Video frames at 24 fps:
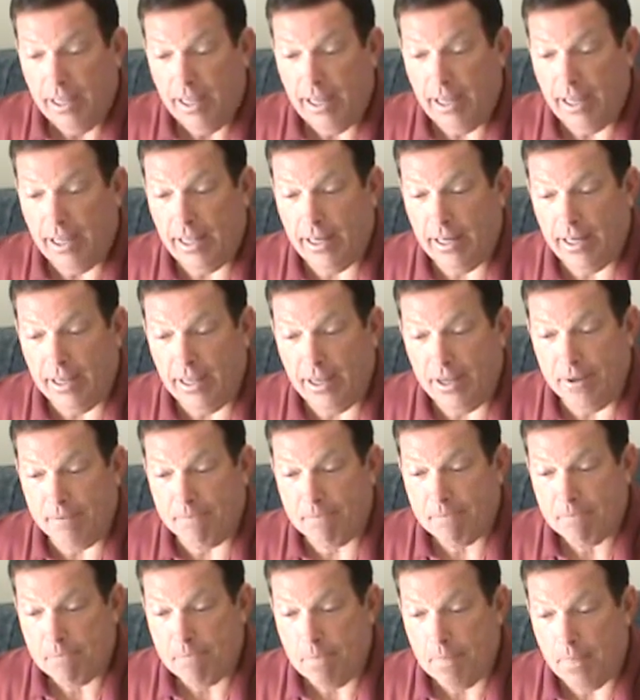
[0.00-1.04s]
And
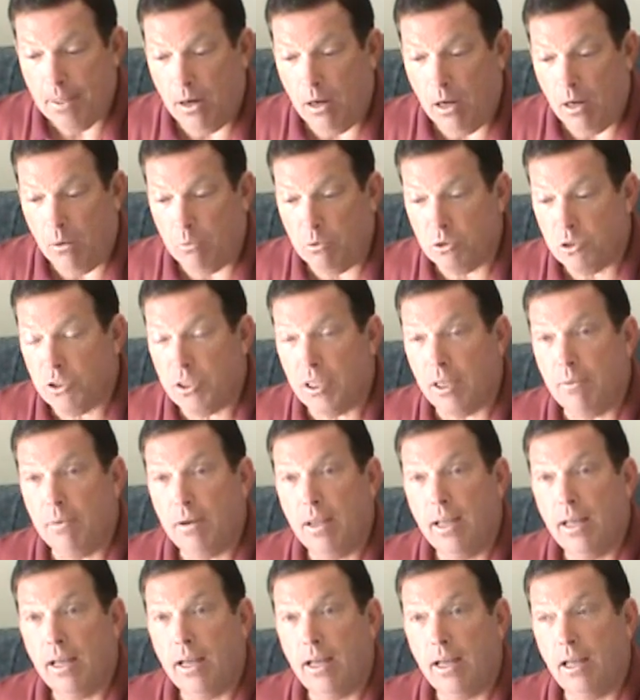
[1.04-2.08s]
we'll see you
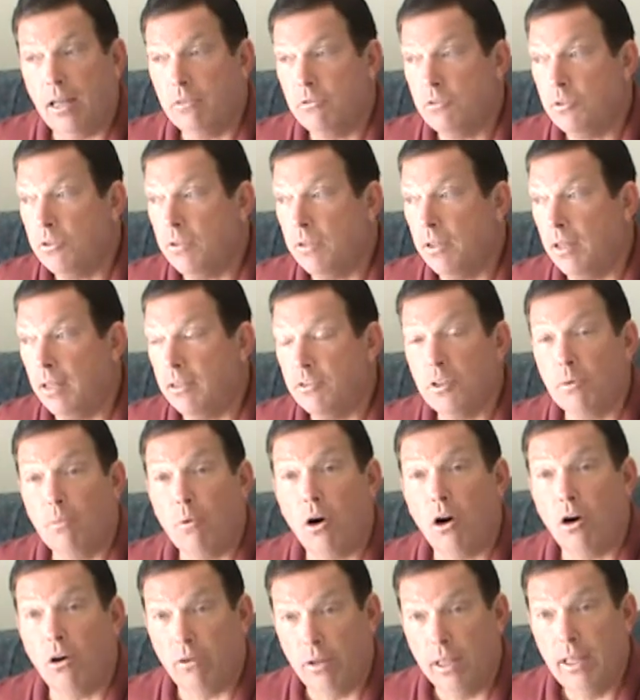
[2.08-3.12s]

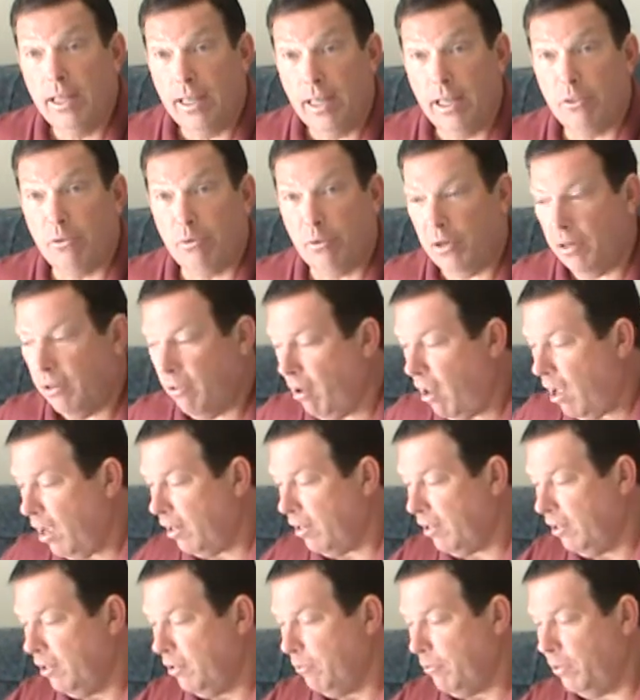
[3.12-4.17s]
tomorrow at 3
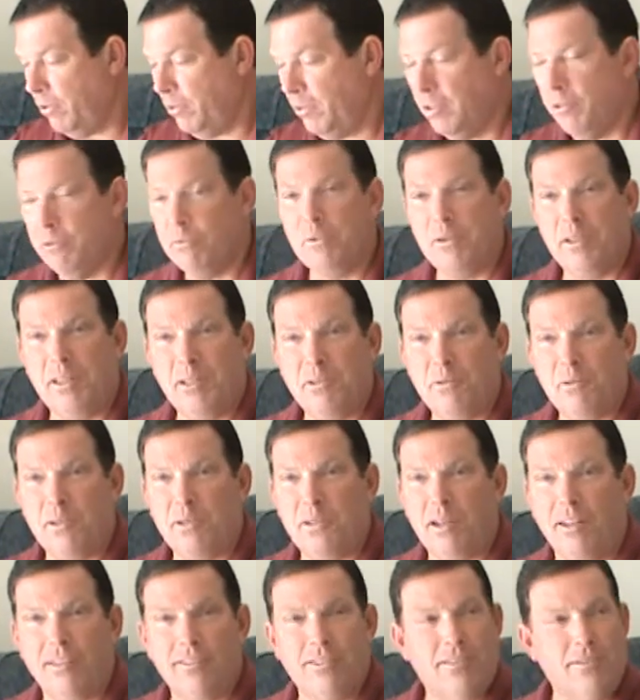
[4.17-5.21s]
o'clock with these
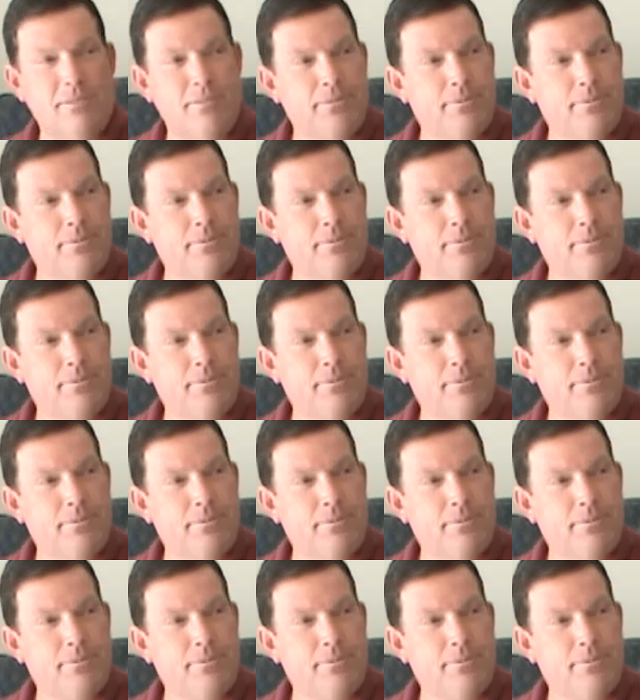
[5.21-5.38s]
results.